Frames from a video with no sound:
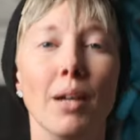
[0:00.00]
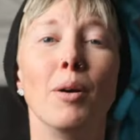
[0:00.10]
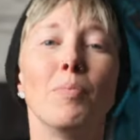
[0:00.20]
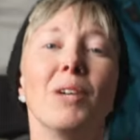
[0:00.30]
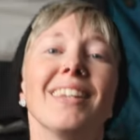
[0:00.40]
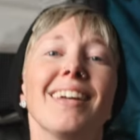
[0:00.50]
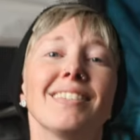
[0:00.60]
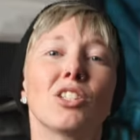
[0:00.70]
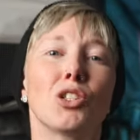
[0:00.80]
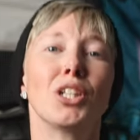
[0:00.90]
But
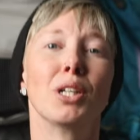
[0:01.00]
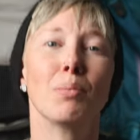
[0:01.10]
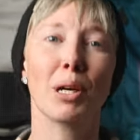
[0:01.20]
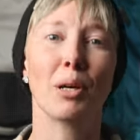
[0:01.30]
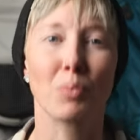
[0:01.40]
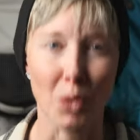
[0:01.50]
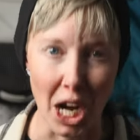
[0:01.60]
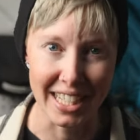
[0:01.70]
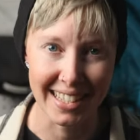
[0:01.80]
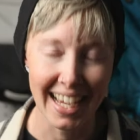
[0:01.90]
let's talk about
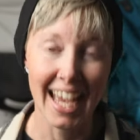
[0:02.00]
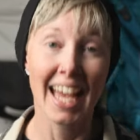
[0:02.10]
price.